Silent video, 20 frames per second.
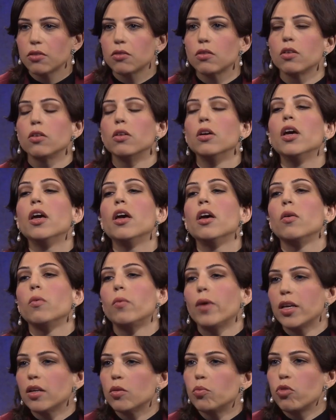So
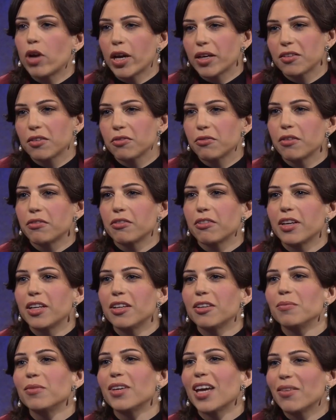when the Brexit
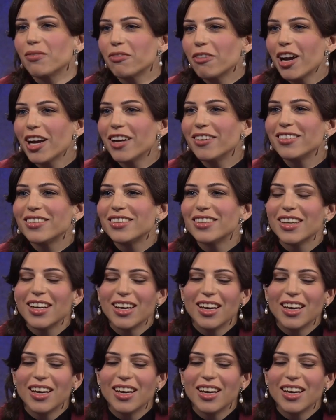referendum came round,